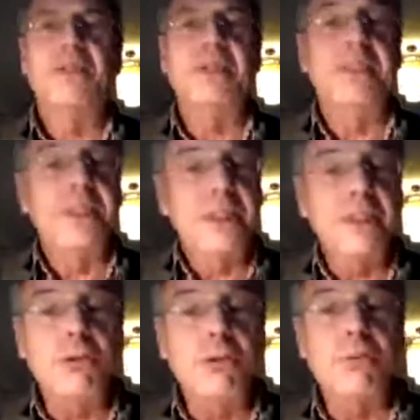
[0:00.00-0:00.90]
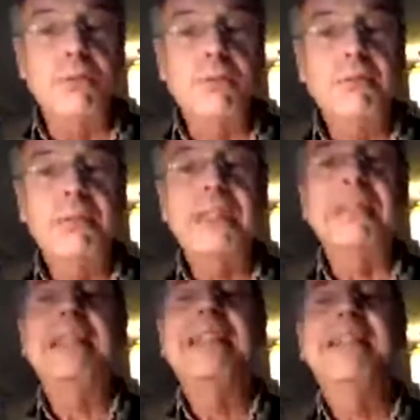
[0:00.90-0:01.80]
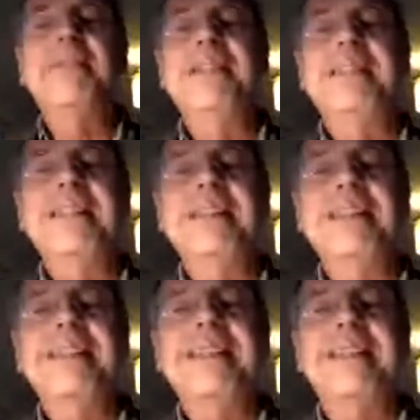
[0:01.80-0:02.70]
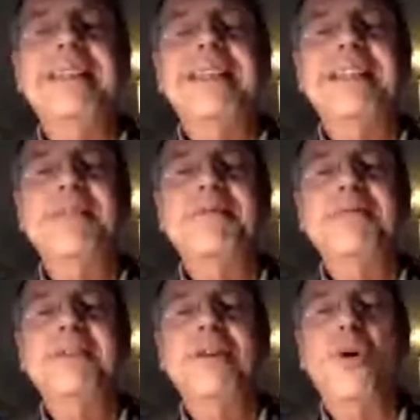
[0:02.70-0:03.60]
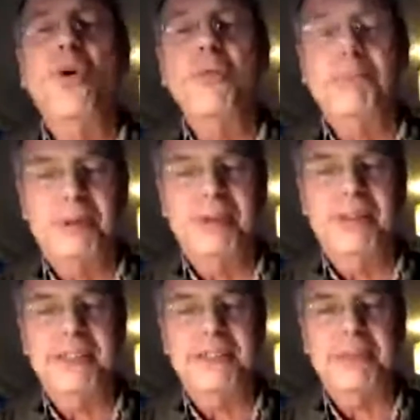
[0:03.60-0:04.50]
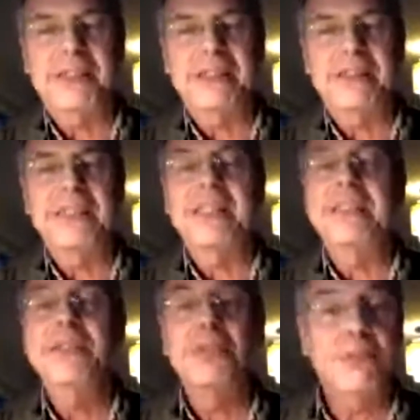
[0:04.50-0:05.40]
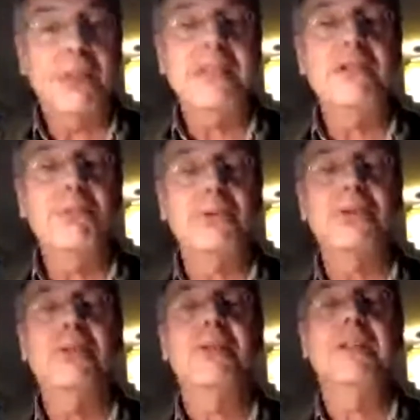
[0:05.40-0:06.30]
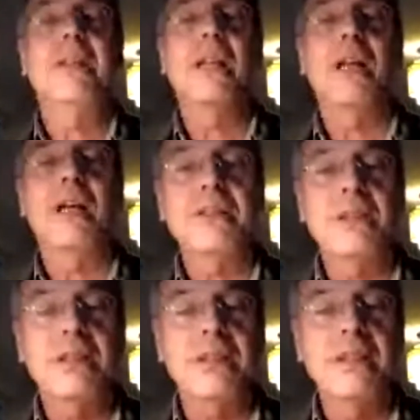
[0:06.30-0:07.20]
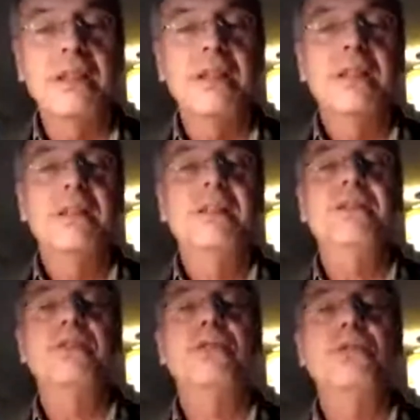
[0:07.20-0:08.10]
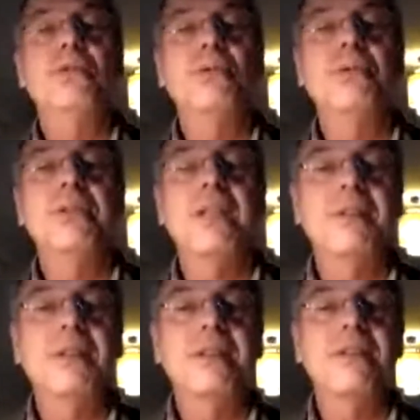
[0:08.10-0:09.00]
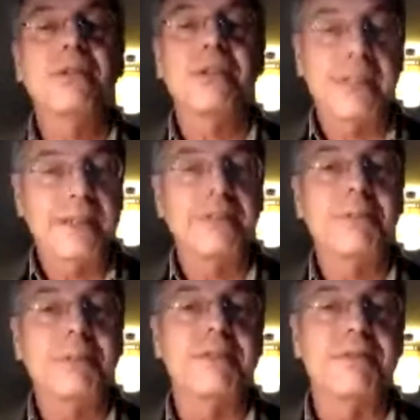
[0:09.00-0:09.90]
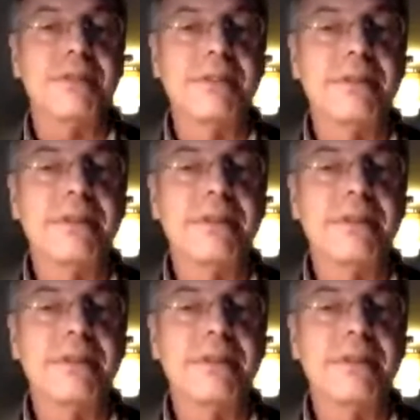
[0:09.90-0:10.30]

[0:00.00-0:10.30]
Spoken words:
So it's still true, but there is a kind of hope aspect in here. And you're right to point out that largely this is due to the evidence on health benefits.